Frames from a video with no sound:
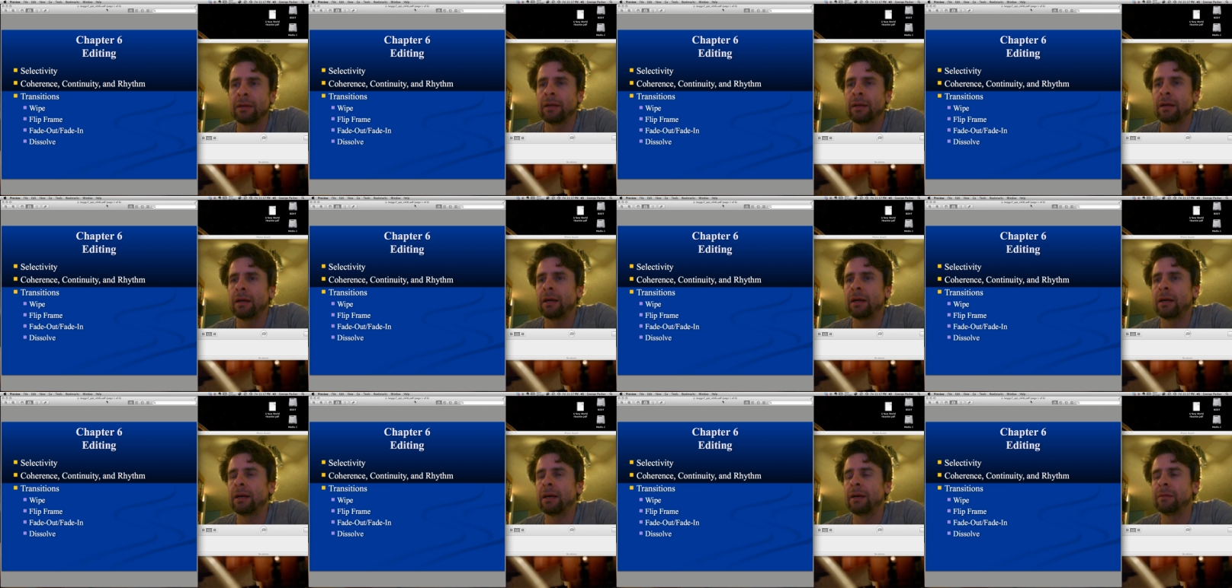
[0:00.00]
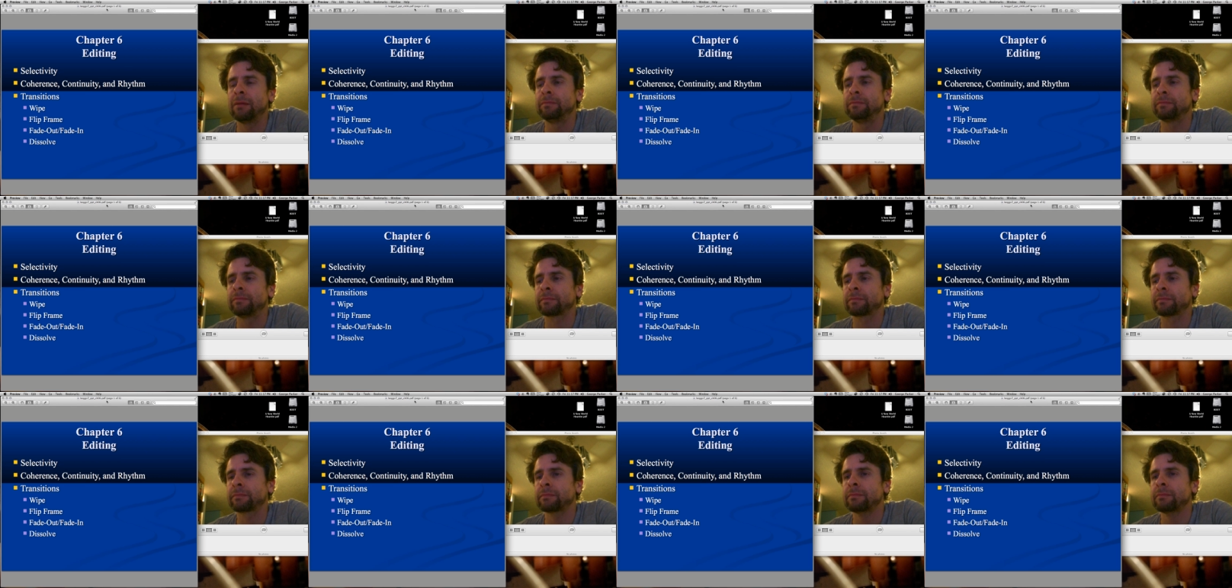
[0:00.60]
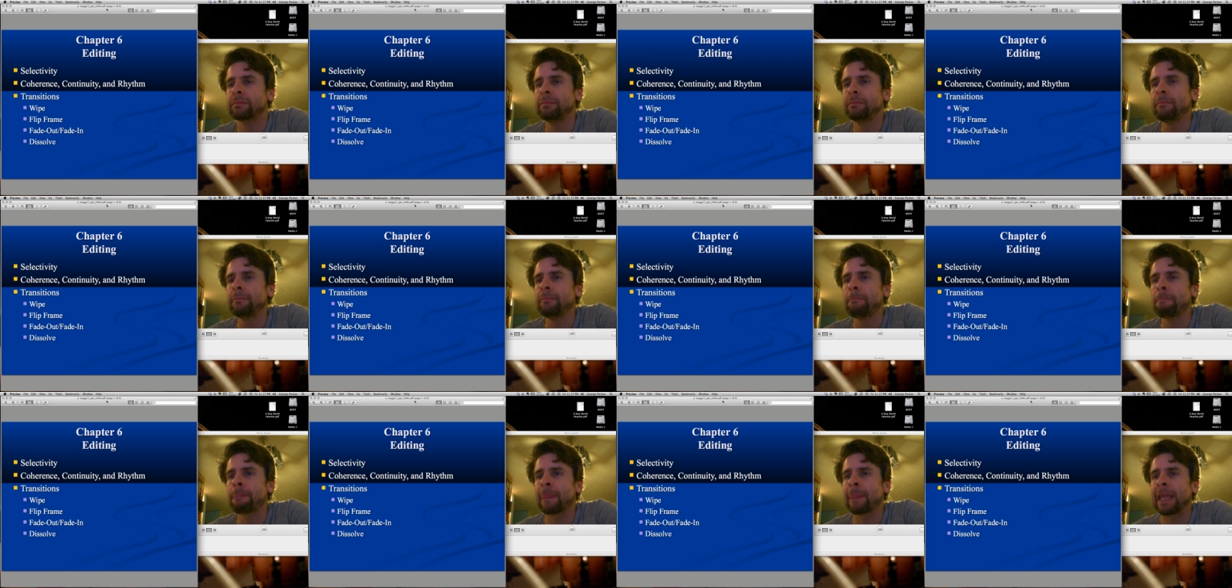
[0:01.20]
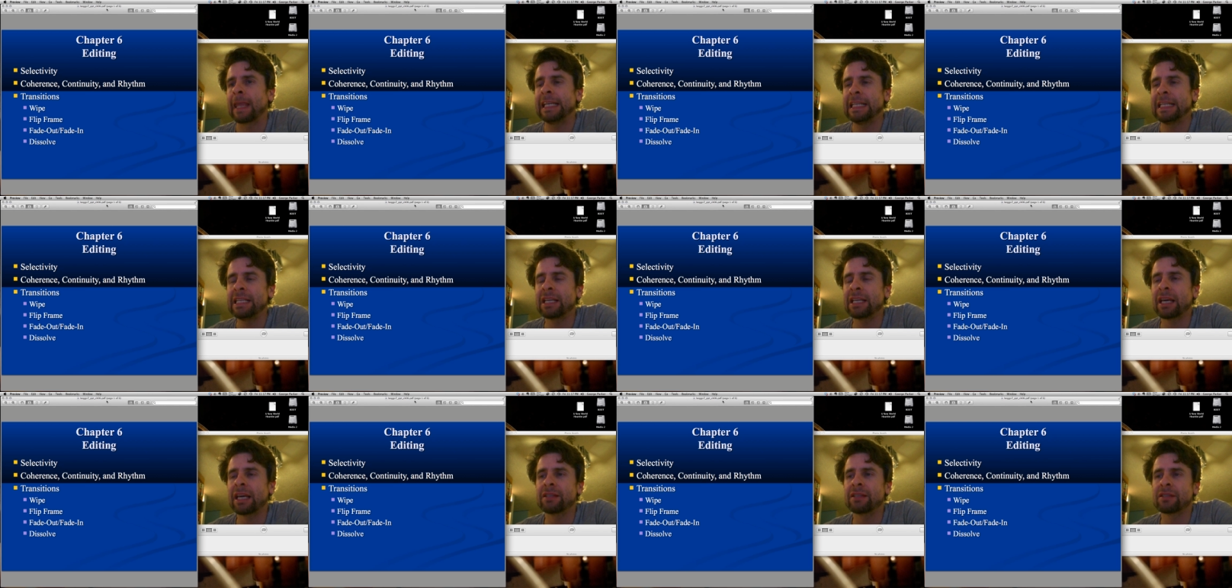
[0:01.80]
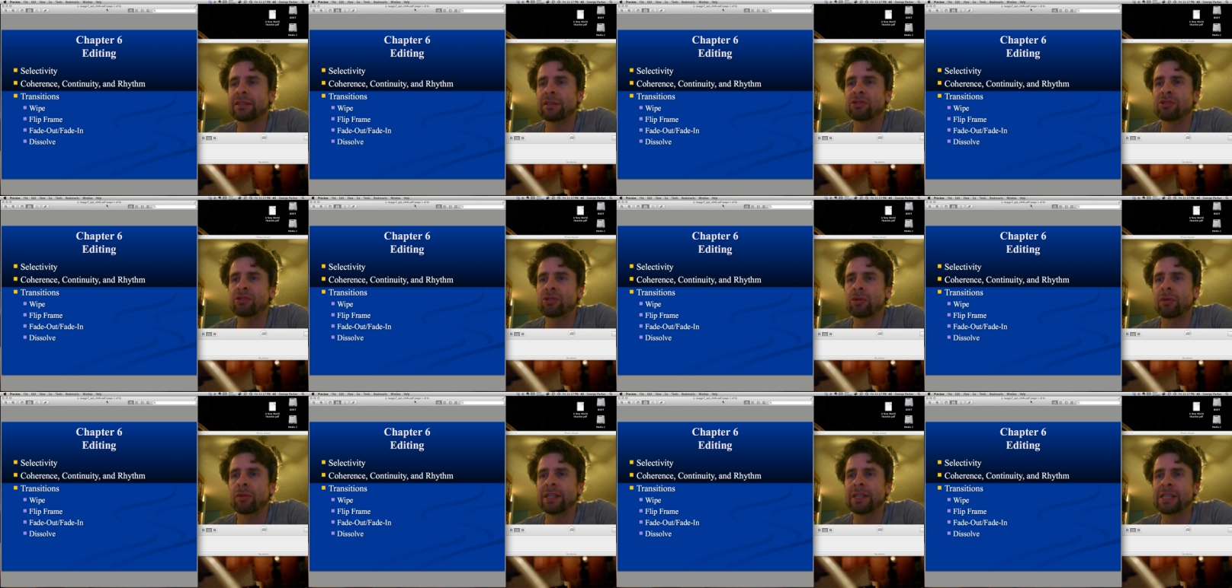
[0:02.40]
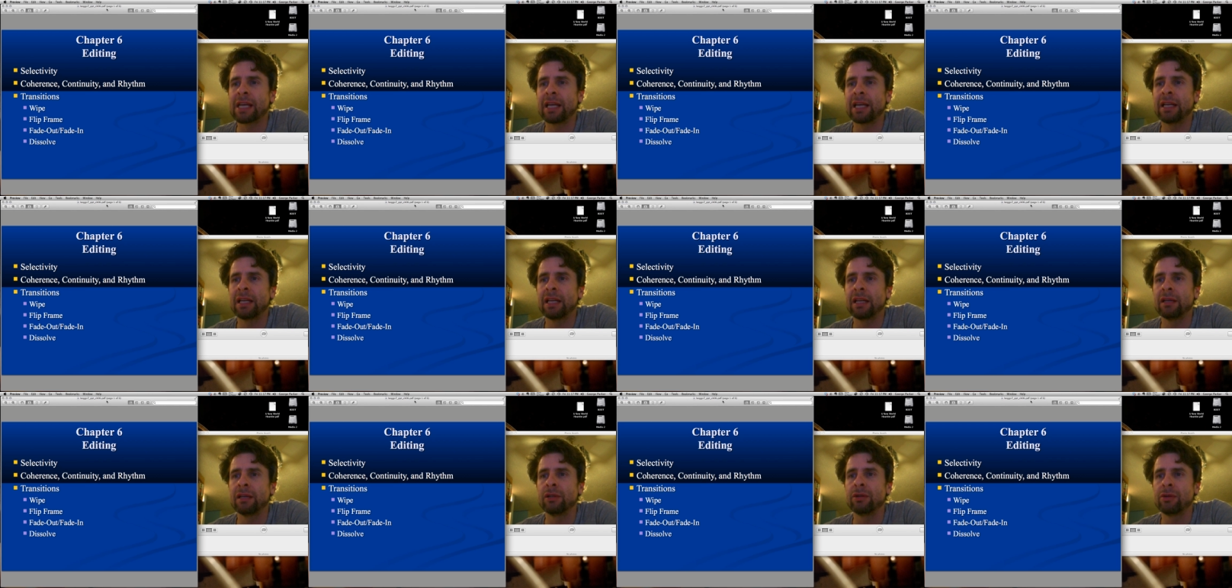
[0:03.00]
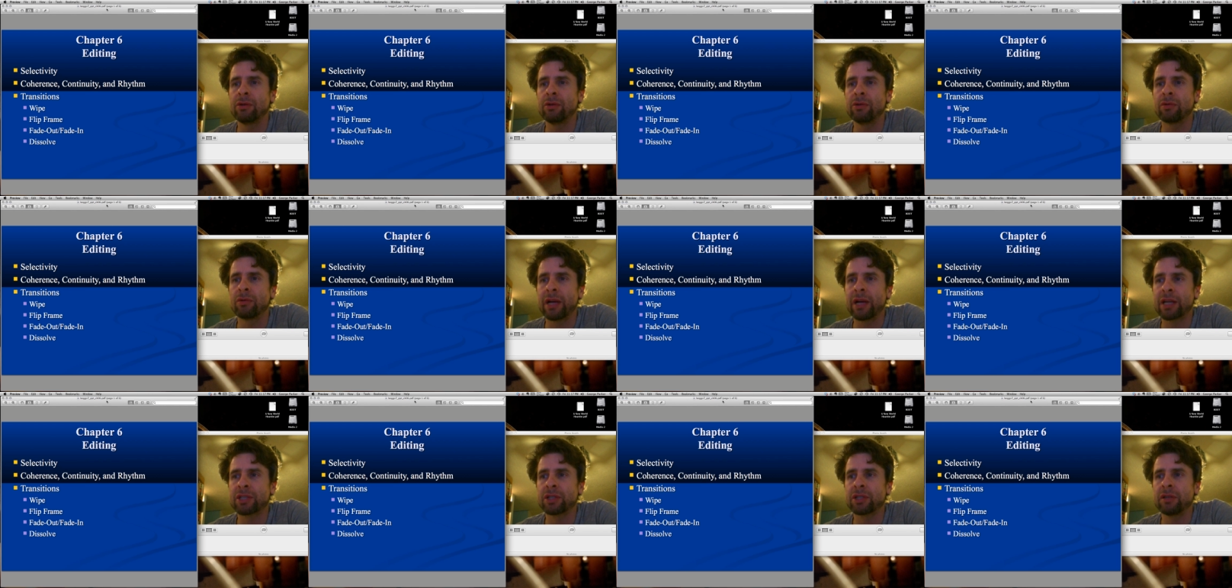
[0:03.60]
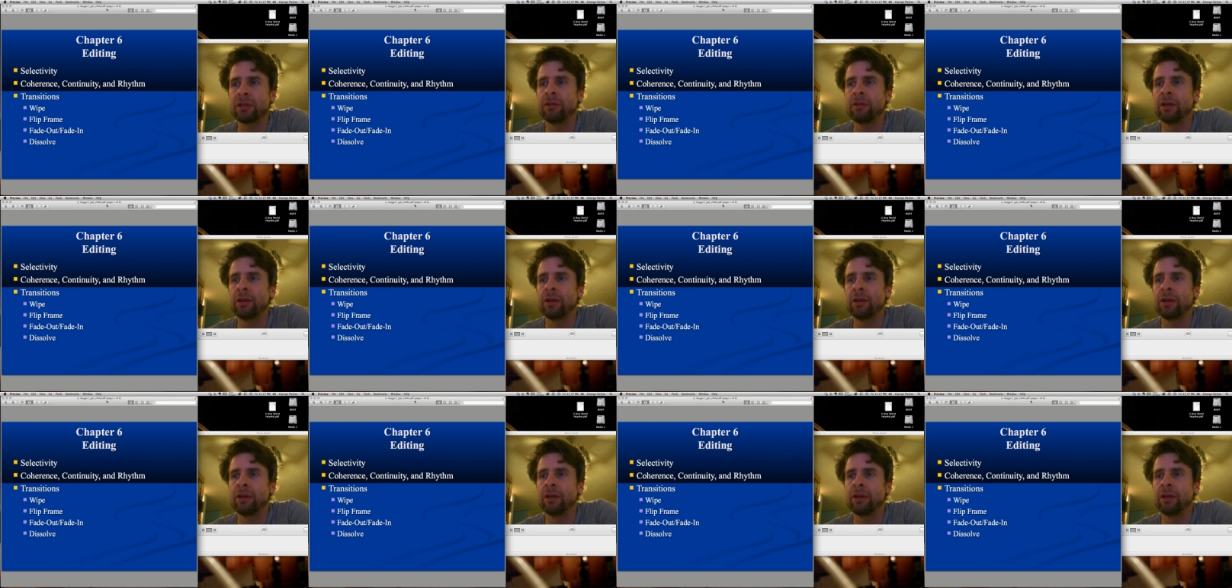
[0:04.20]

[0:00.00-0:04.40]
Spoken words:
It indicates that the story is headed in a new direction,